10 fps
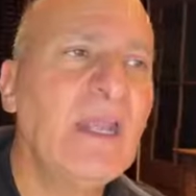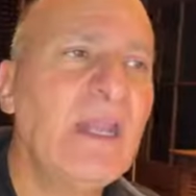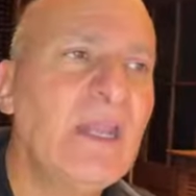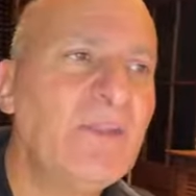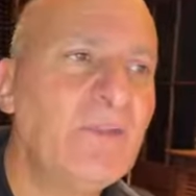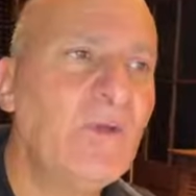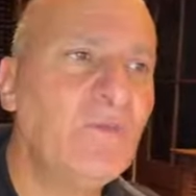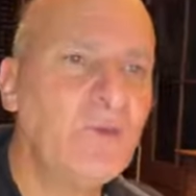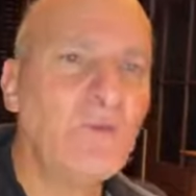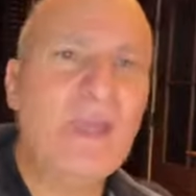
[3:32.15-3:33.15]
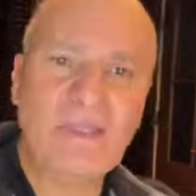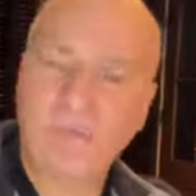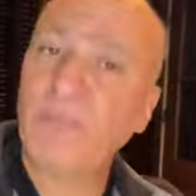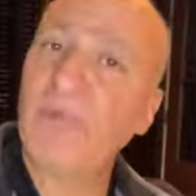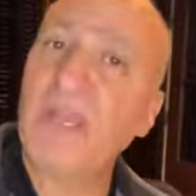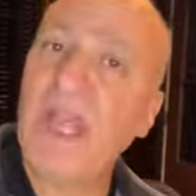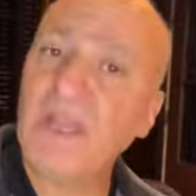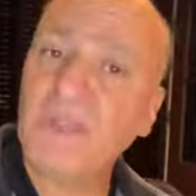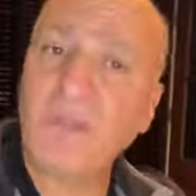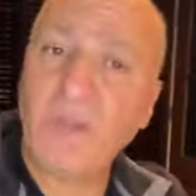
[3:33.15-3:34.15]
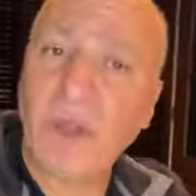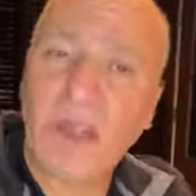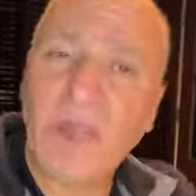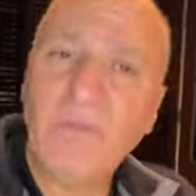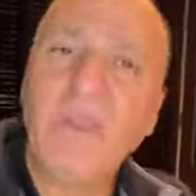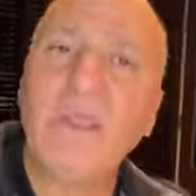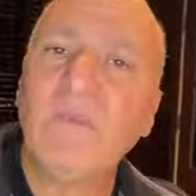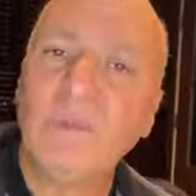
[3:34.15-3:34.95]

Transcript: And as you know, Voluma has a pretty high G prime.